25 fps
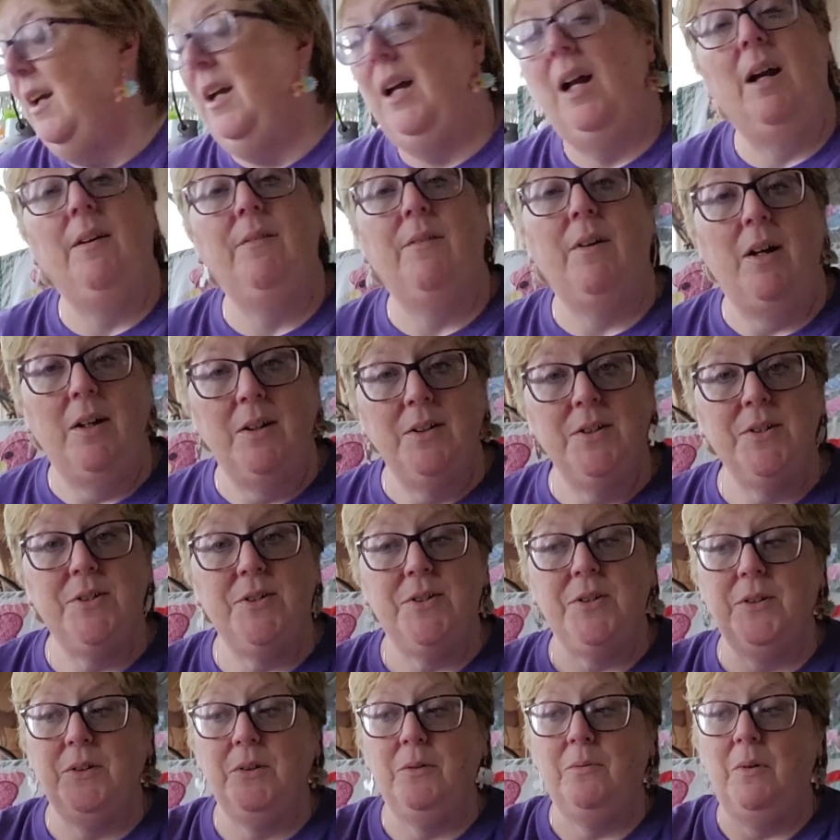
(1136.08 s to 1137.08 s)
I've
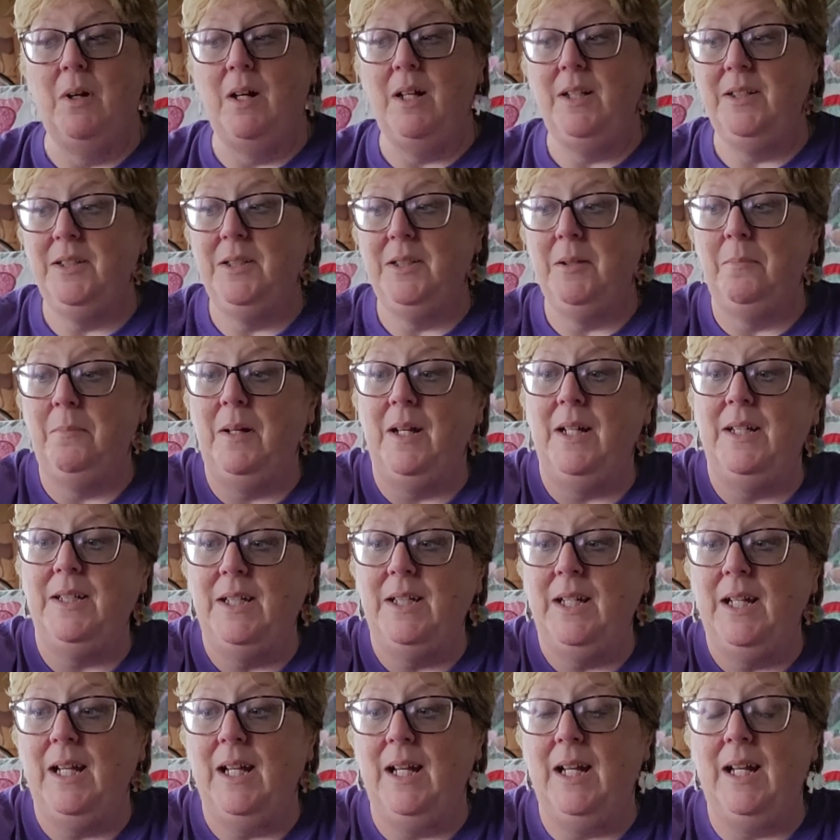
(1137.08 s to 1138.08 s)
also wanted to buy